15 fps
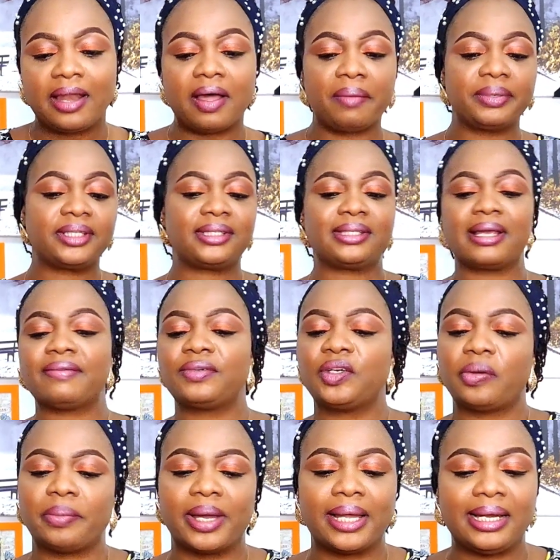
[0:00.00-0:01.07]
Number 7
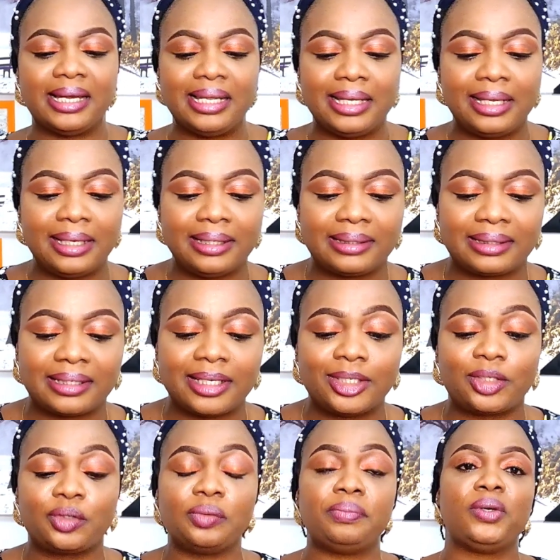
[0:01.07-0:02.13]
on my list
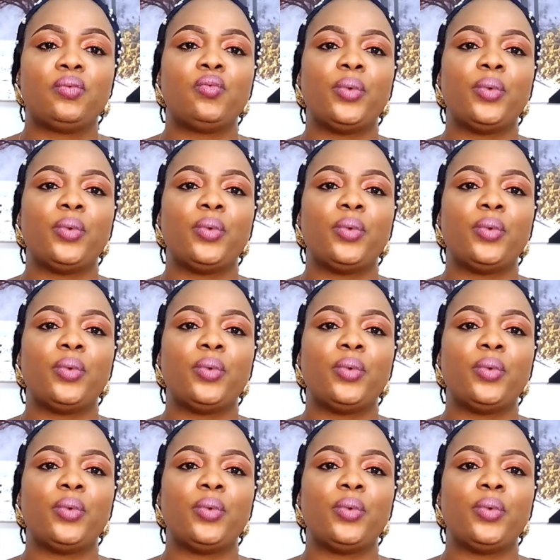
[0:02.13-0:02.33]
is to be